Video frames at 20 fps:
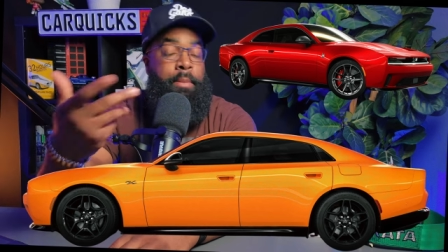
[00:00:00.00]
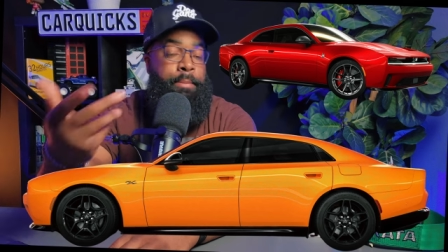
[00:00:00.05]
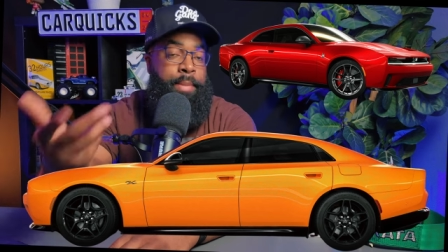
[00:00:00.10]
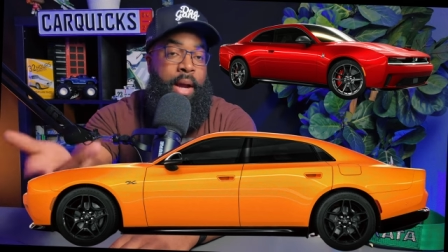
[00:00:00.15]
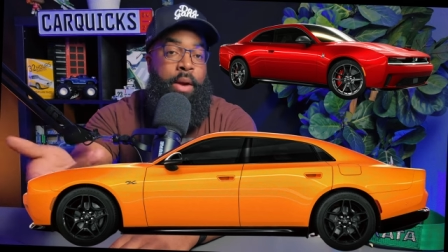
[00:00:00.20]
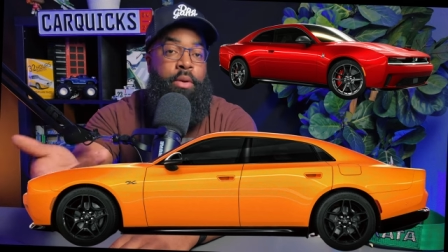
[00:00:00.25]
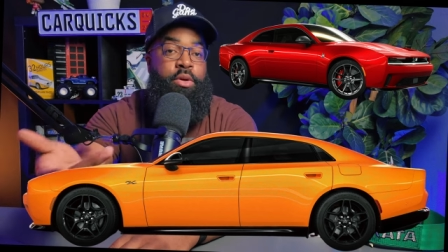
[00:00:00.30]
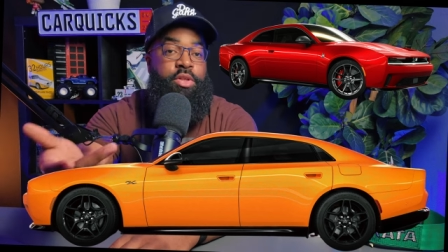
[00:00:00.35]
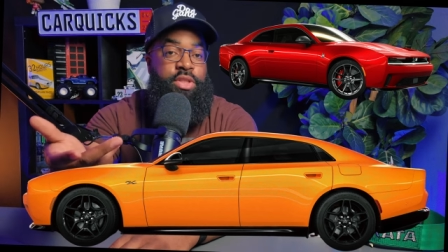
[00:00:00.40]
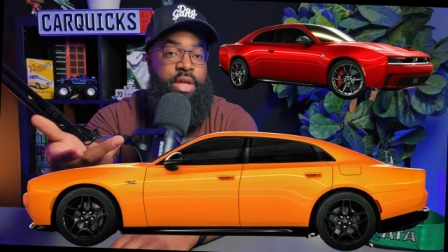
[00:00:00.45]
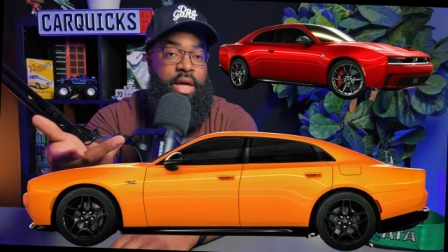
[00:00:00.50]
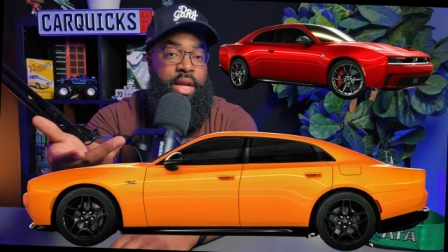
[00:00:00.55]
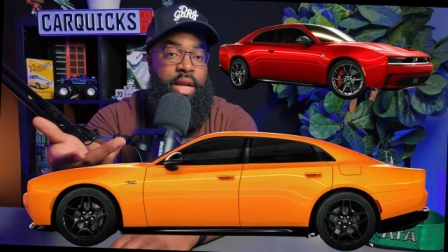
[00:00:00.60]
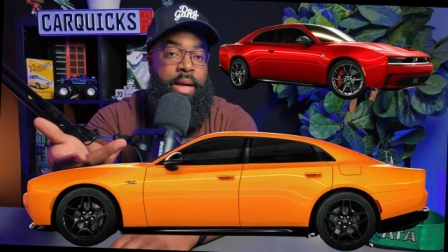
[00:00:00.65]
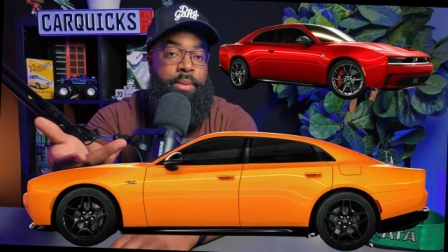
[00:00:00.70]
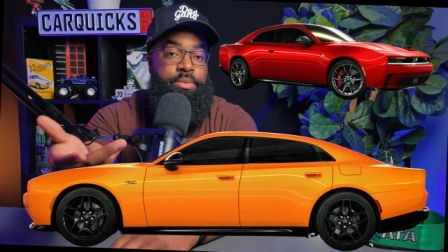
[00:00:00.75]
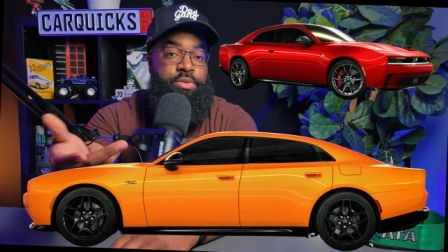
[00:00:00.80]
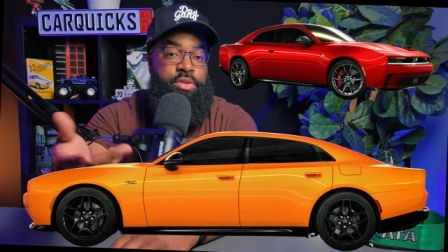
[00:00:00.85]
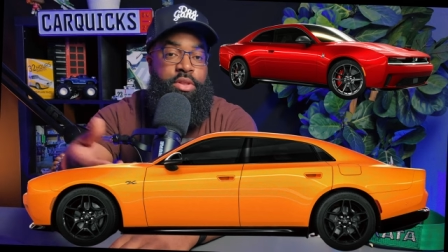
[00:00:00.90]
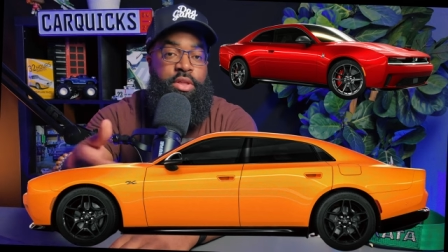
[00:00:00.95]
Power Shot
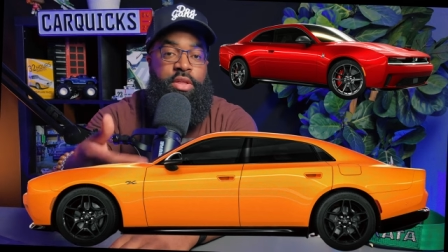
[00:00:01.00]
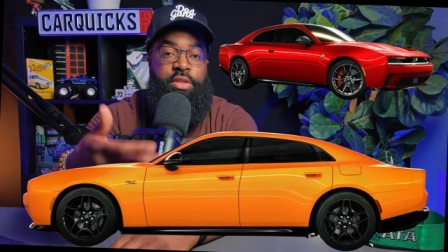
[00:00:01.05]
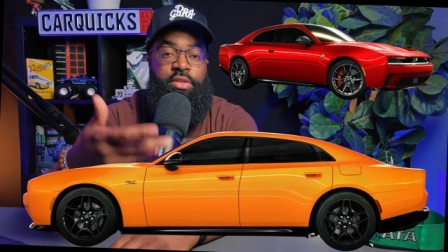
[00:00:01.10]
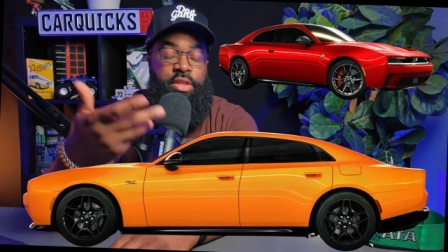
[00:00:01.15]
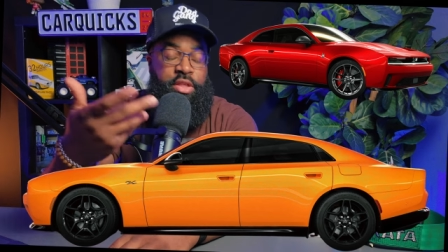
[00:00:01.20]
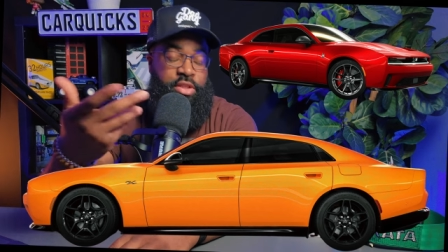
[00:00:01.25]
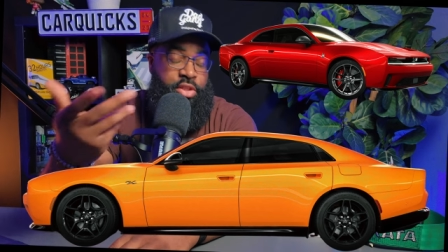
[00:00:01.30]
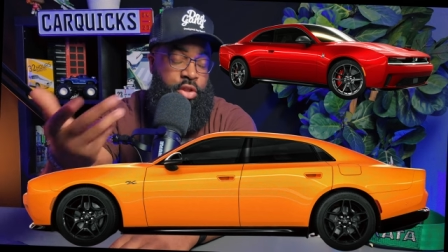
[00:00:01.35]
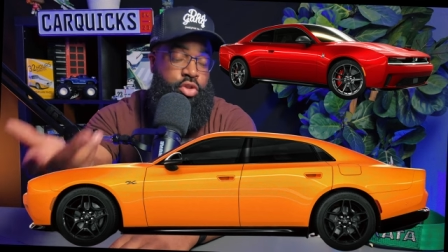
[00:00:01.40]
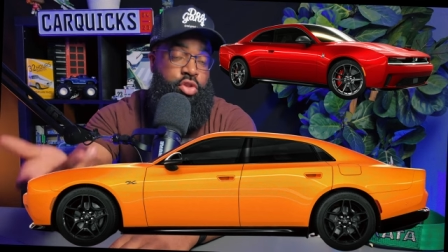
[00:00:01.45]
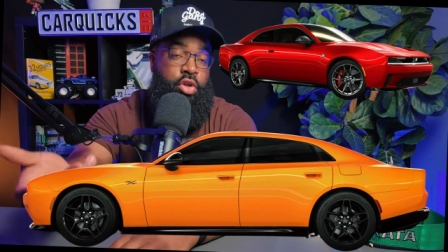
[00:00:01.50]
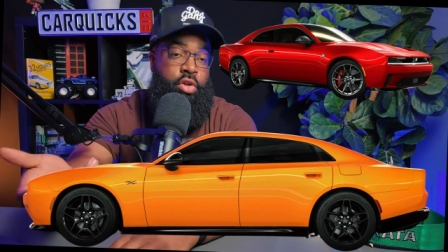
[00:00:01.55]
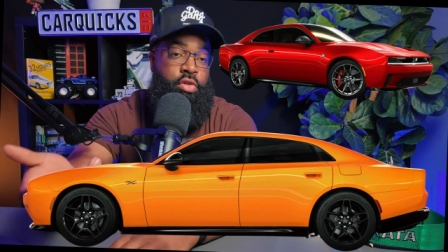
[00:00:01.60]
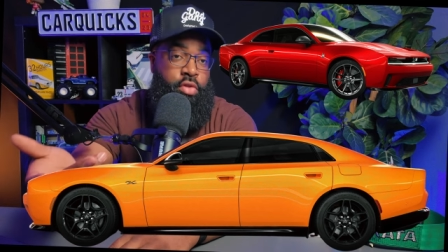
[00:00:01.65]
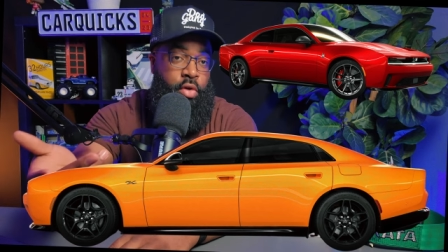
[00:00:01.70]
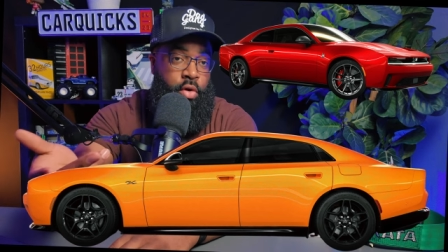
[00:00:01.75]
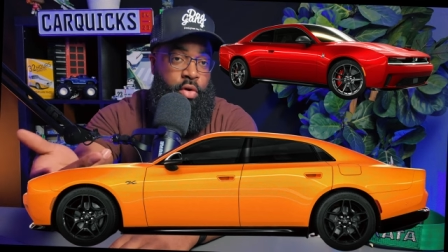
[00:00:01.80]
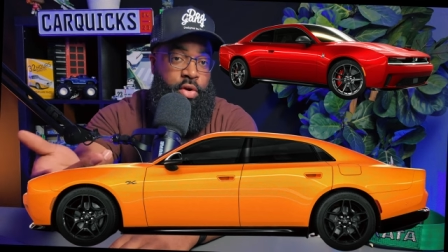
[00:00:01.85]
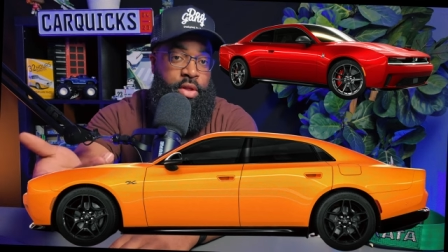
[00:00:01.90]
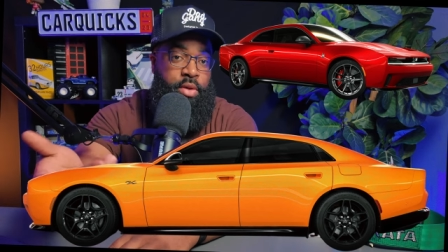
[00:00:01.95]
option is six hundred
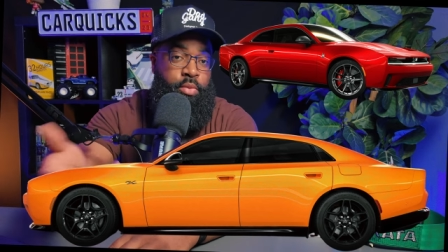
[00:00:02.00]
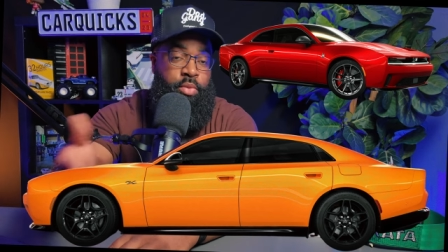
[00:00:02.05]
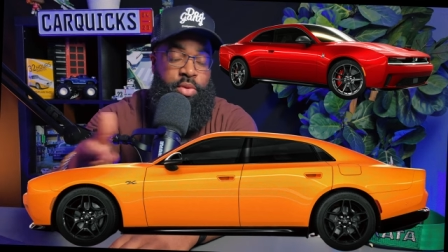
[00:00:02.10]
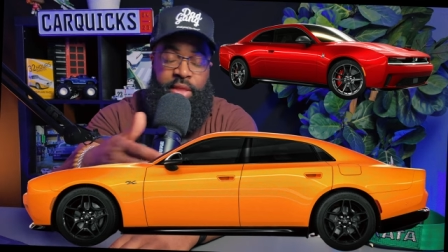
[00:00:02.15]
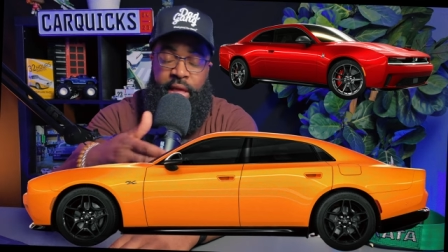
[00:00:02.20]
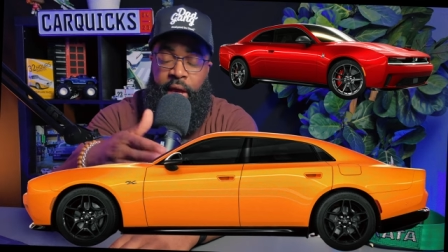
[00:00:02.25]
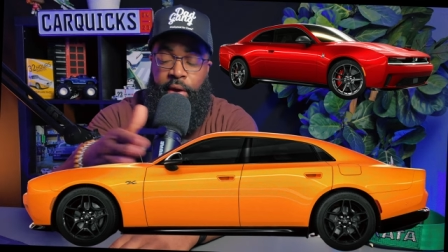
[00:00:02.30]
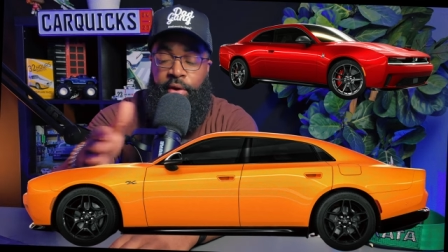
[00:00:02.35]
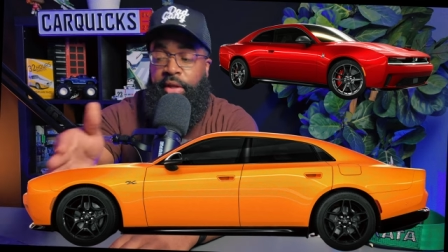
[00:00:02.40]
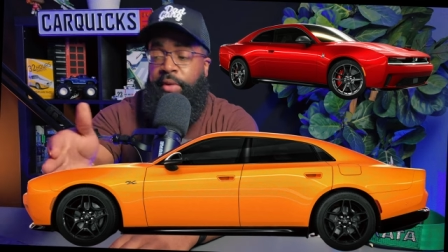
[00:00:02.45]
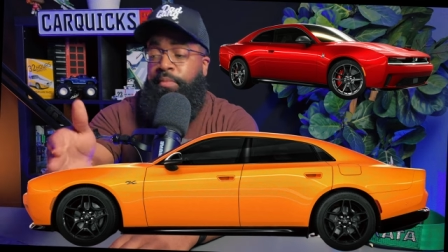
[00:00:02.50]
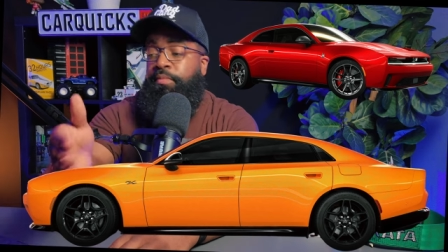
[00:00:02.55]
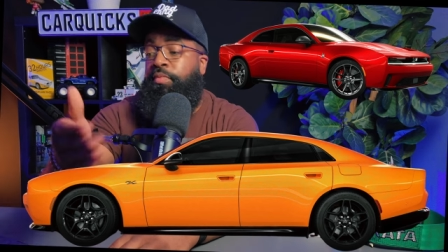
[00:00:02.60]
thirty without it,